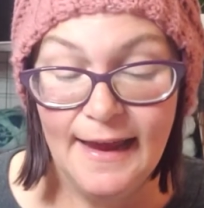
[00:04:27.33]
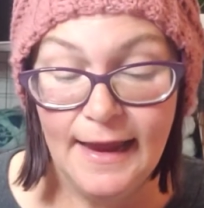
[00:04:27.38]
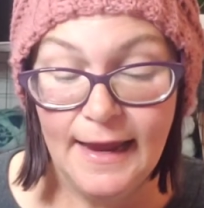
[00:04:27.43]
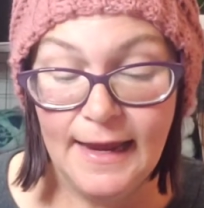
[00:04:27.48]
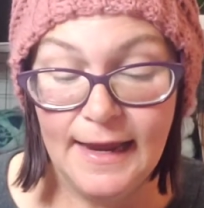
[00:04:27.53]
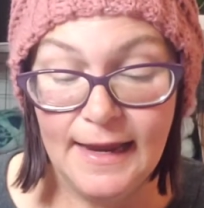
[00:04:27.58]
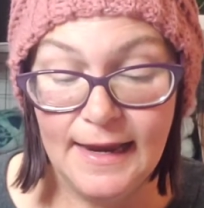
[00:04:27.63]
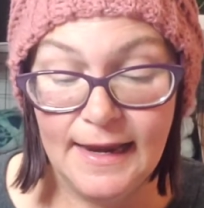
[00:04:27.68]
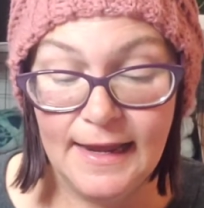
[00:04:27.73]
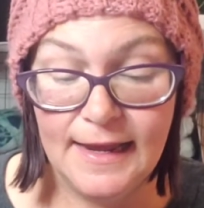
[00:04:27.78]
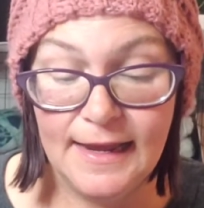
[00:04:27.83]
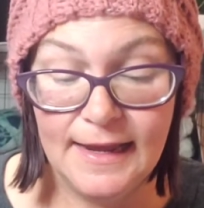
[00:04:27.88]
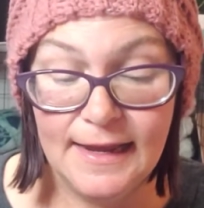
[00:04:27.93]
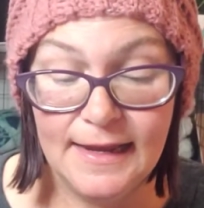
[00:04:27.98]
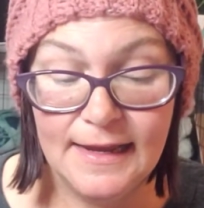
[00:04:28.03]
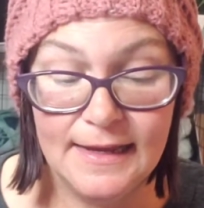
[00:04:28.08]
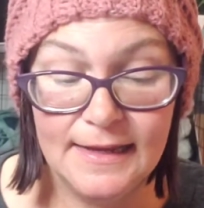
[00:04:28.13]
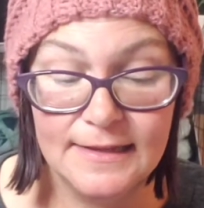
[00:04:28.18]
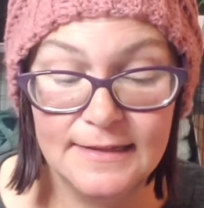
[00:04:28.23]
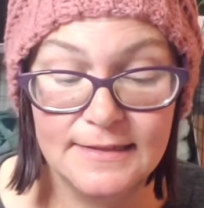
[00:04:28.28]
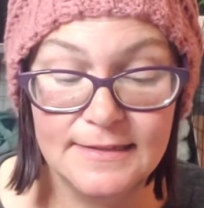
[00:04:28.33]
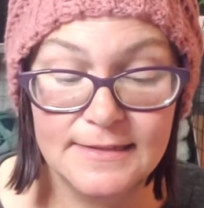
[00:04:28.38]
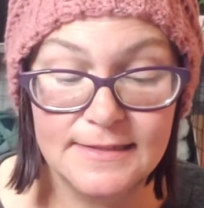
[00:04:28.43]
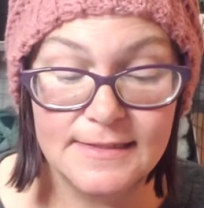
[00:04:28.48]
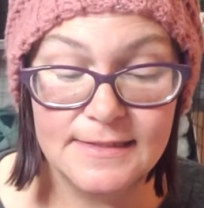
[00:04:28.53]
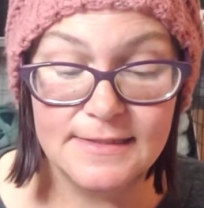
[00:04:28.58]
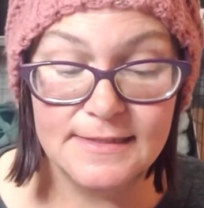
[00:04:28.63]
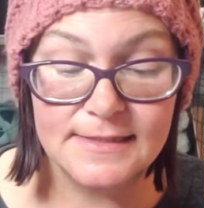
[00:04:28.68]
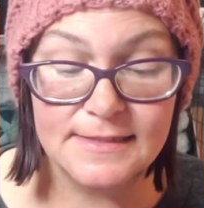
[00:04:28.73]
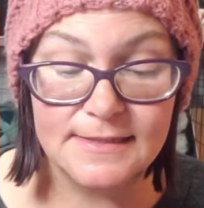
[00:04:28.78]
It
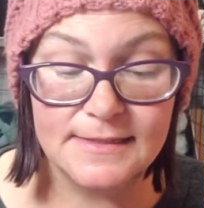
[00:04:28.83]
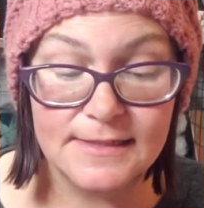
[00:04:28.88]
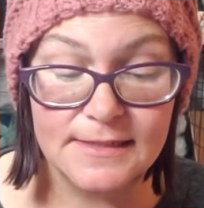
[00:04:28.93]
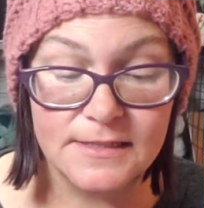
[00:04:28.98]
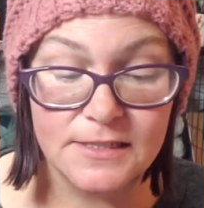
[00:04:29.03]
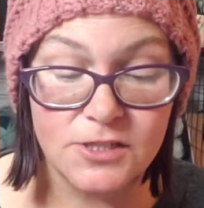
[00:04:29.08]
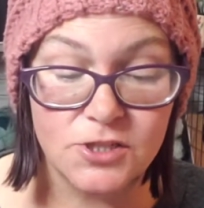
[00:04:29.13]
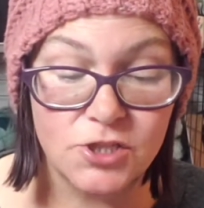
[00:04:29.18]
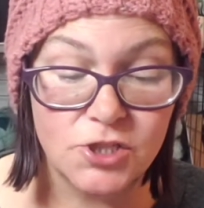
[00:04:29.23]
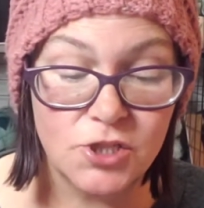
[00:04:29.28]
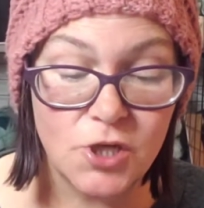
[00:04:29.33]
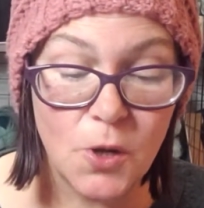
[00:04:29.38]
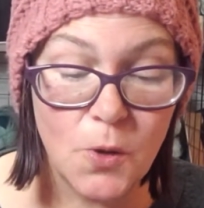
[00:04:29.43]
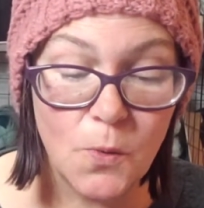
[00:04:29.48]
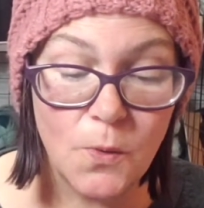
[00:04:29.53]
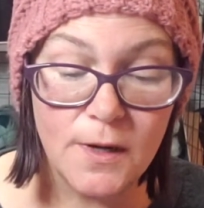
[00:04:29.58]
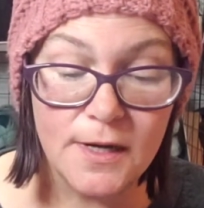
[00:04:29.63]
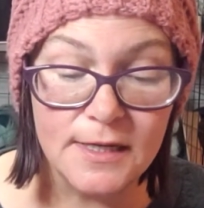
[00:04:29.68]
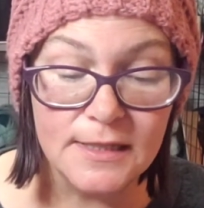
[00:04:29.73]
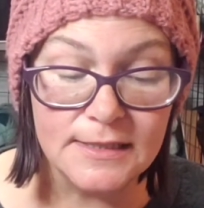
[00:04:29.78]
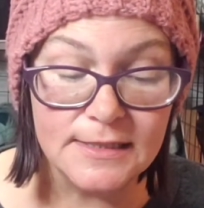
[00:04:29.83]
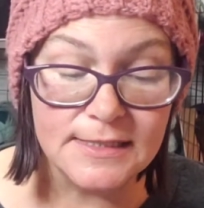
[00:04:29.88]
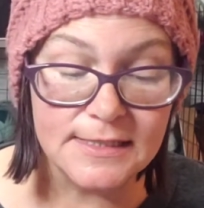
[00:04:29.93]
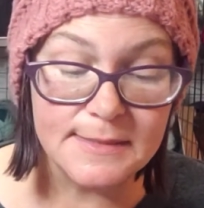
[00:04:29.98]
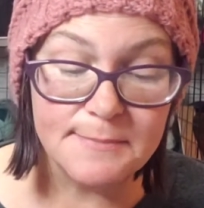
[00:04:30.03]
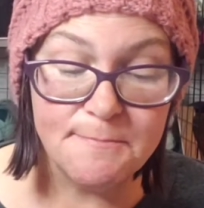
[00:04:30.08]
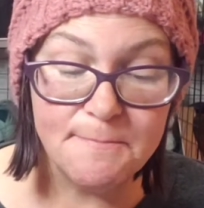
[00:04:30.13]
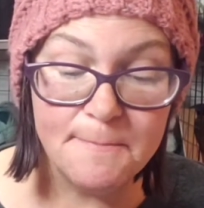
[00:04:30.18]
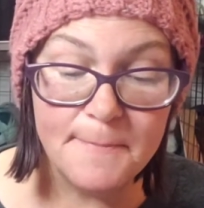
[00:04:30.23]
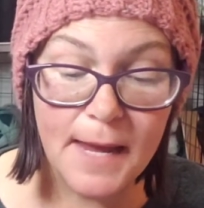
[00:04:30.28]
is, does it show where
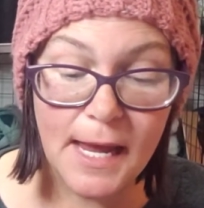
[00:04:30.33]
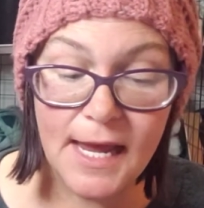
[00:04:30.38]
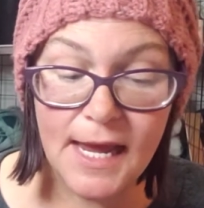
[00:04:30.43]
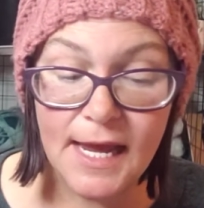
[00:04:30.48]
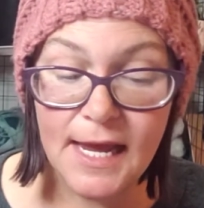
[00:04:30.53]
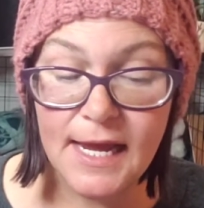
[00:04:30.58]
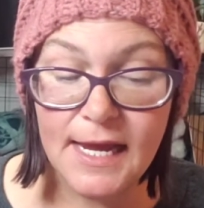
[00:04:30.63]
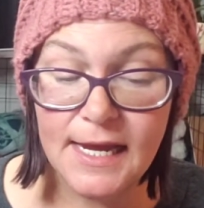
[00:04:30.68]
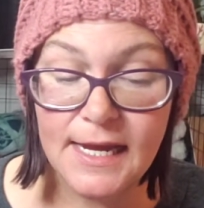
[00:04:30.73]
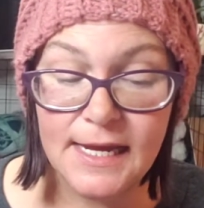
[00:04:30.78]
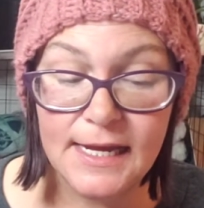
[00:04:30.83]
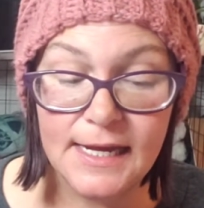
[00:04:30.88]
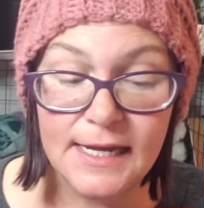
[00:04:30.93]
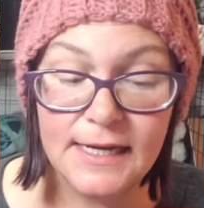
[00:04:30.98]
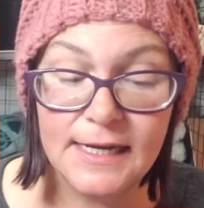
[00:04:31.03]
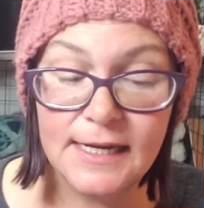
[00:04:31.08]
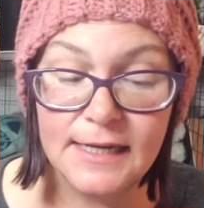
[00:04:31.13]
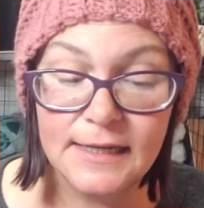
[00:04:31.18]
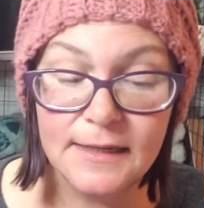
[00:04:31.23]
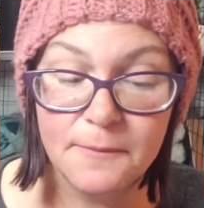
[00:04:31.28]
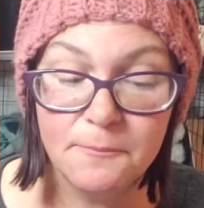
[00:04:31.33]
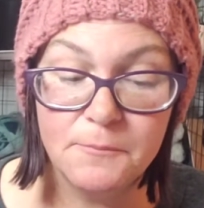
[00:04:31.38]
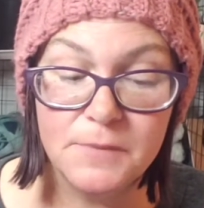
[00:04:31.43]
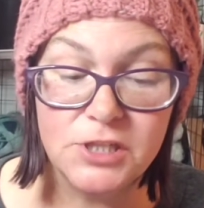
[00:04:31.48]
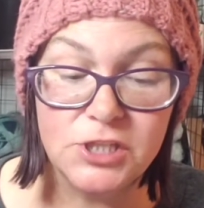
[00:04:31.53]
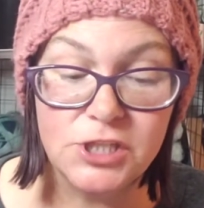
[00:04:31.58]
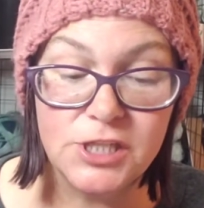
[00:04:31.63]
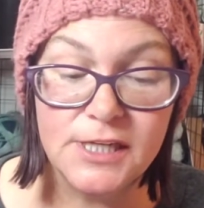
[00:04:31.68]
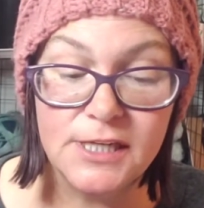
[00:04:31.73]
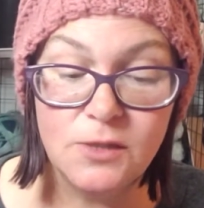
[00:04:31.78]
it's made?
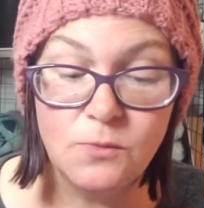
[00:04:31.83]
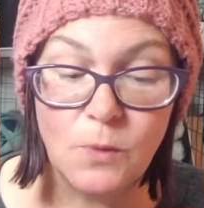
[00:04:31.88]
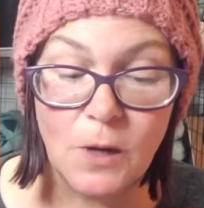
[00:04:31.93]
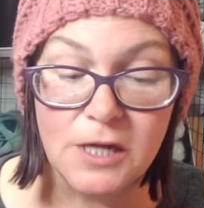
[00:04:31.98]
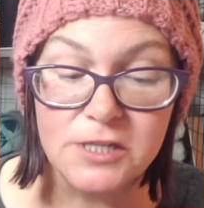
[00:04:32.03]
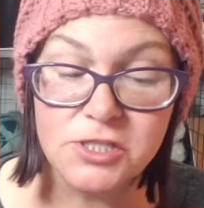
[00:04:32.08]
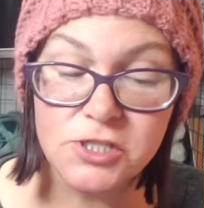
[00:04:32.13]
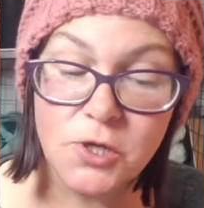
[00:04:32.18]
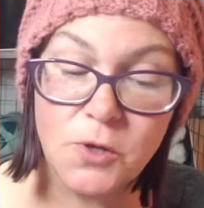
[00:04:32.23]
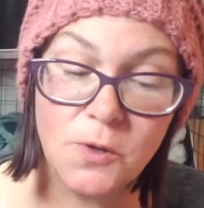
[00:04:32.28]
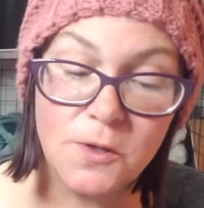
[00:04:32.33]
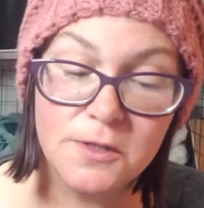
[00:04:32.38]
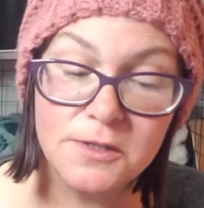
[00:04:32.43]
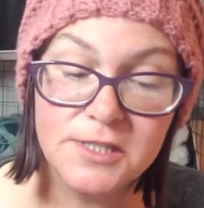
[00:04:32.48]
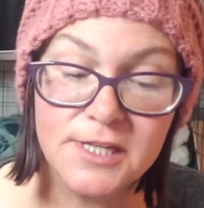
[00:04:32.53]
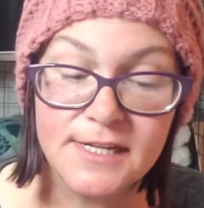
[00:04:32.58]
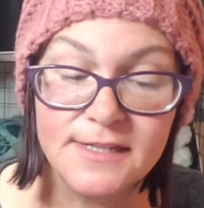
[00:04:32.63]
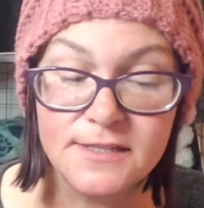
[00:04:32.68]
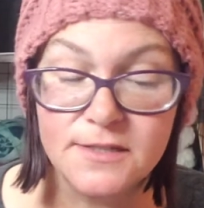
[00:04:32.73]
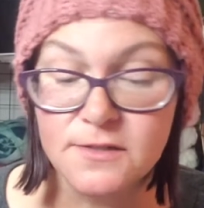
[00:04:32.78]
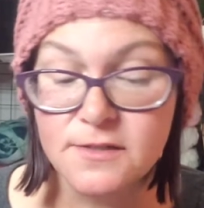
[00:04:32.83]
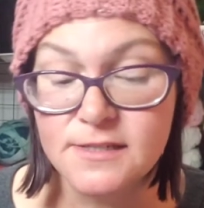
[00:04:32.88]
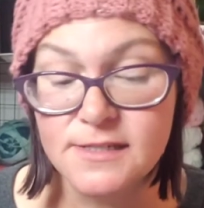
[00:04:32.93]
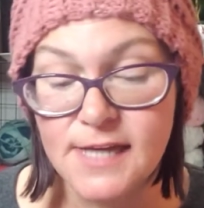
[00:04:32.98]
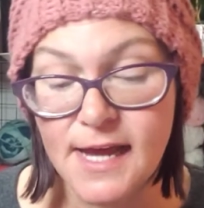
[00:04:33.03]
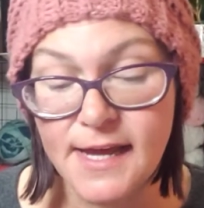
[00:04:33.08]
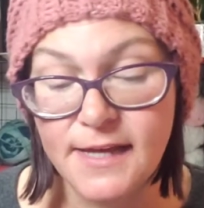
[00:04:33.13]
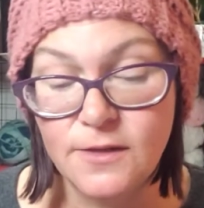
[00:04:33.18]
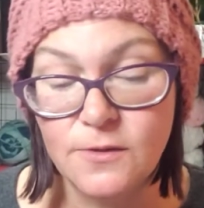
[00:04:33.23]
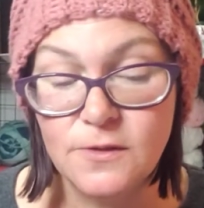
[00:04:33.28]
Machine wash cold, gentle
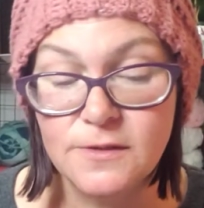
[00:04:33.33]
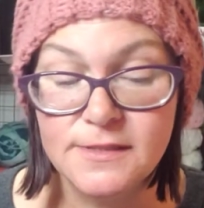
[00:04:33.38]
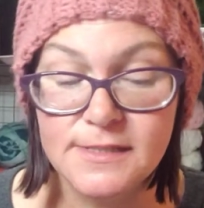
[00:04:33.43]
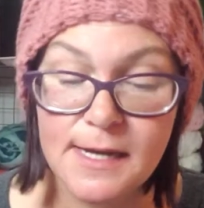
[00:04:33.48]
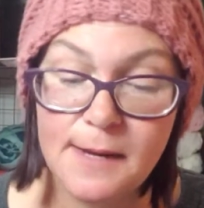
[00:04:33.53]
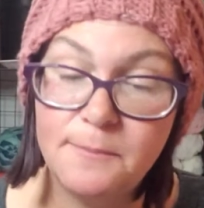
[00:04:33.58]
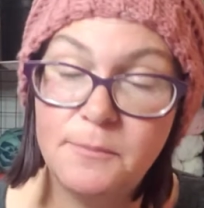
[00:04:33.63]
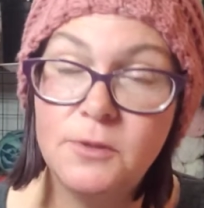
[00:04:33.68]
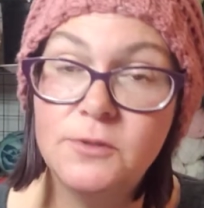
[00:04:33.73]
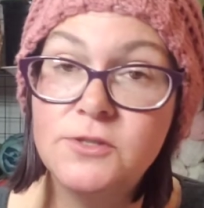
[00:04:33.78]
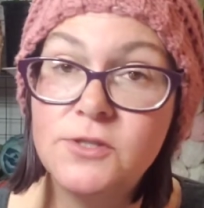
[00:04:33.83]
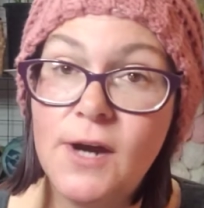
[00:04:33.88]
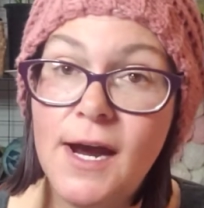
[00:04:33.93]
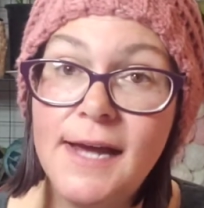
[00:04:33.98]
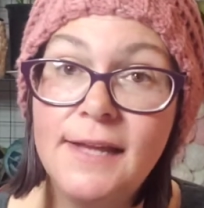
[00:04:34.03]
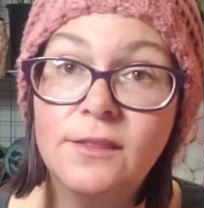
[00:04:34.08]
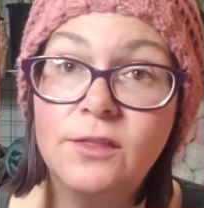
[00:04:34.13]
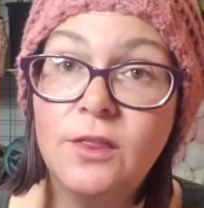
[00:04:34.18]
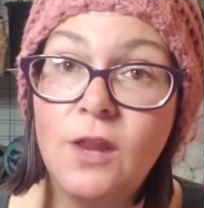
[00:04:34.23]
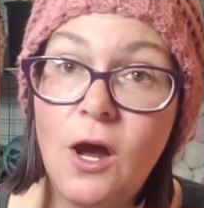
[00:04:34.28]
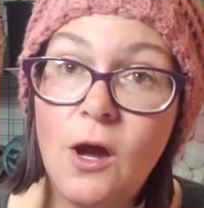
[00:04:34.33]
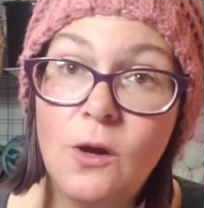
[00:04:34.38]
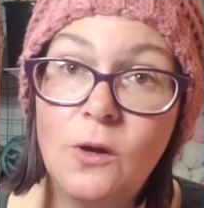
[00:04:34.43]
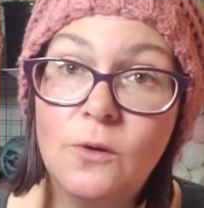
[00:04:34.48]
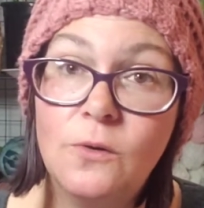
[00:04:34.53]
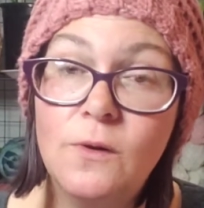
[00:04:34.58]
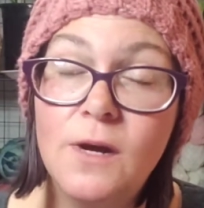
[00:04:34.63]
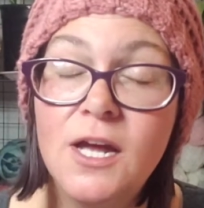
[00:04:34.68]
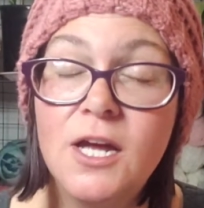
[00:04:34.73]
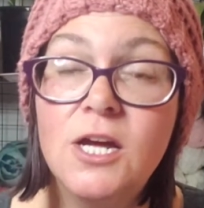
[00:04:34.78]
cycle, tumble dry
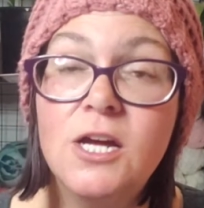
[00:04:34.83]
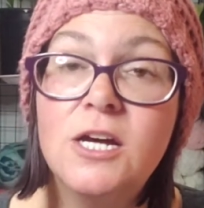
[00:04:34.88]
low.